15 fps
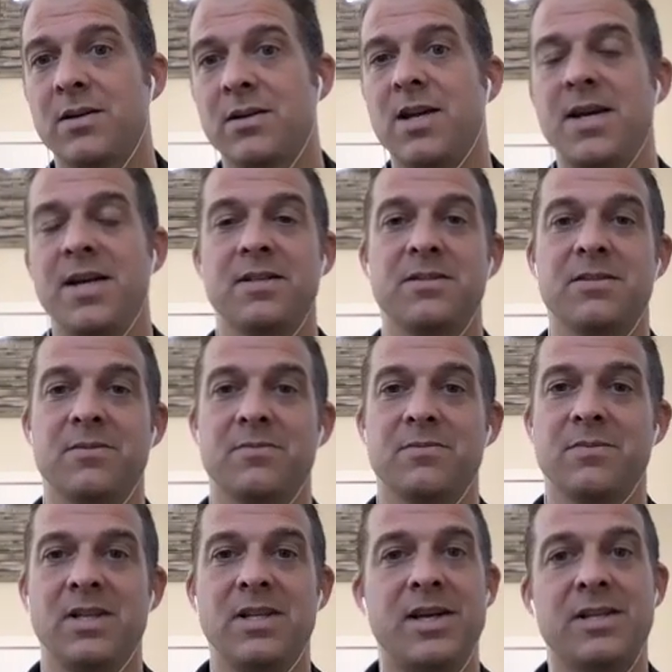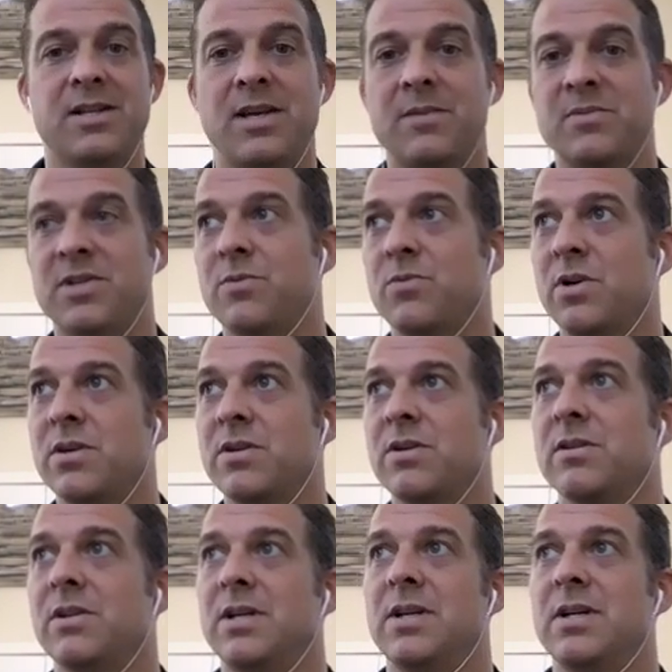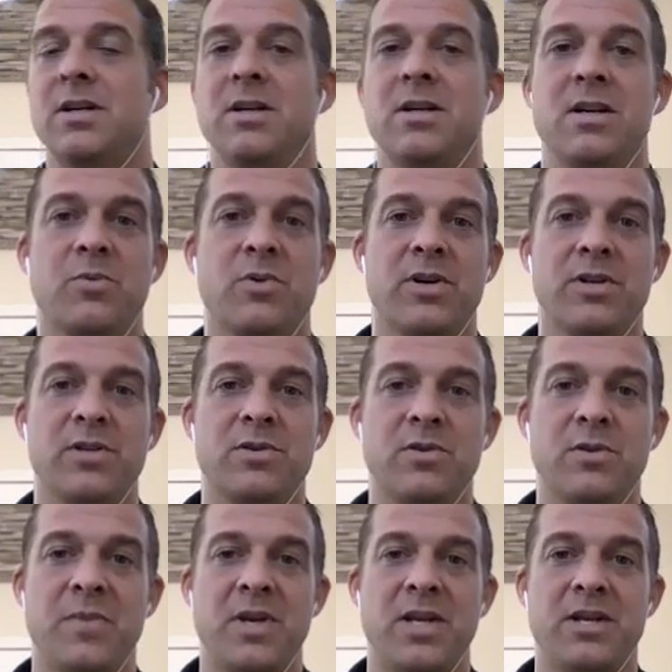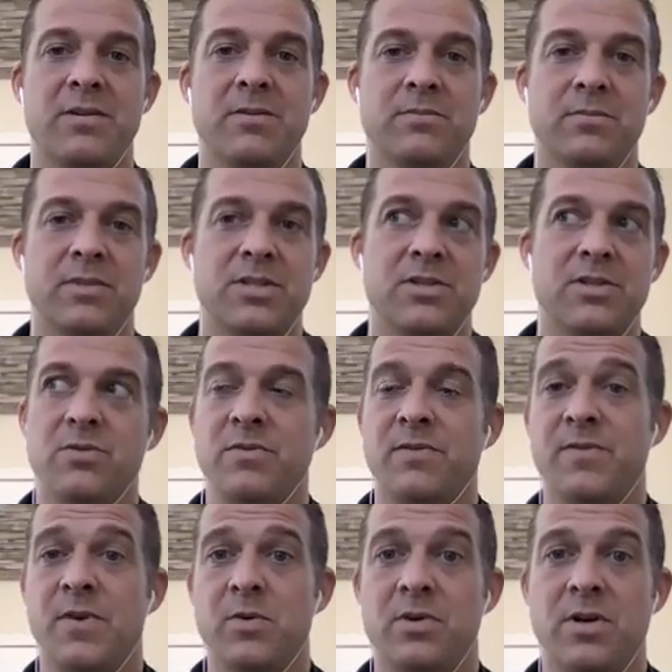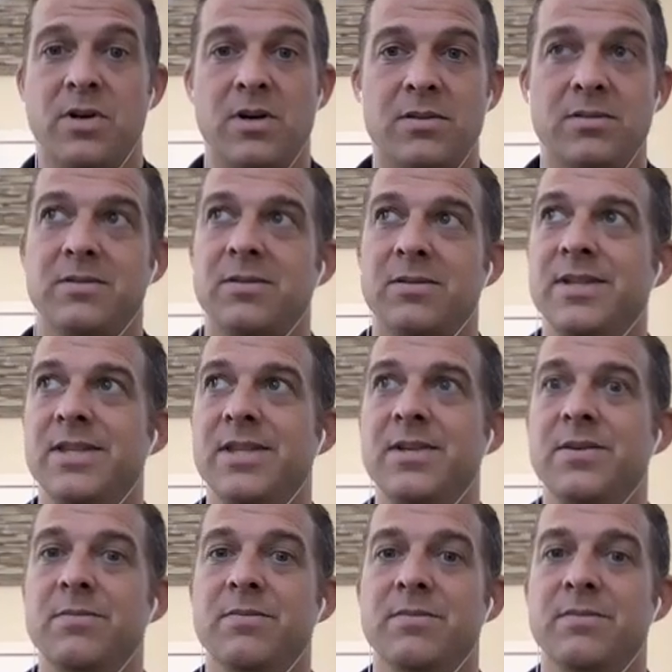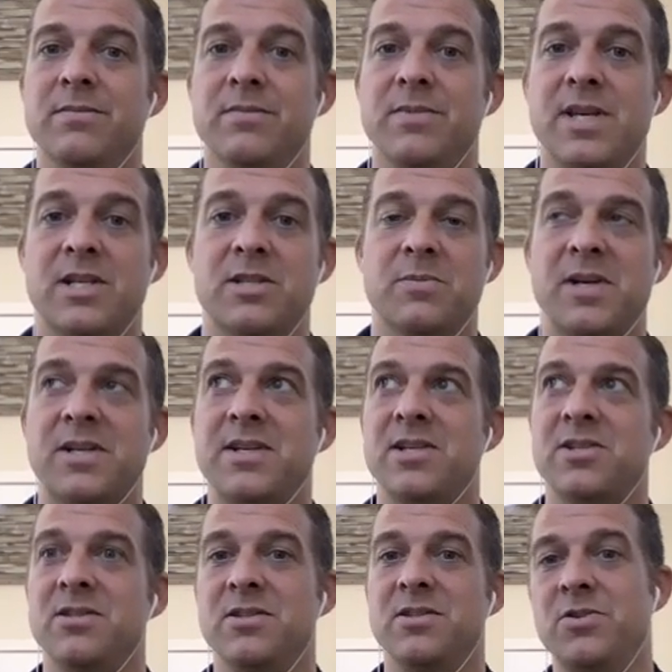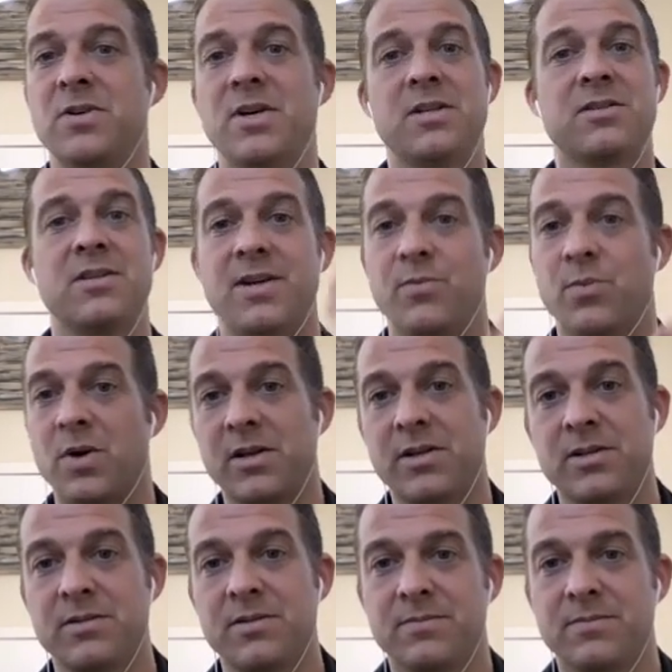Hey, it's a lot of times at work, all right, we're going to do a meeting. Let's just do a phone call. And then the expectation is you're outside walking.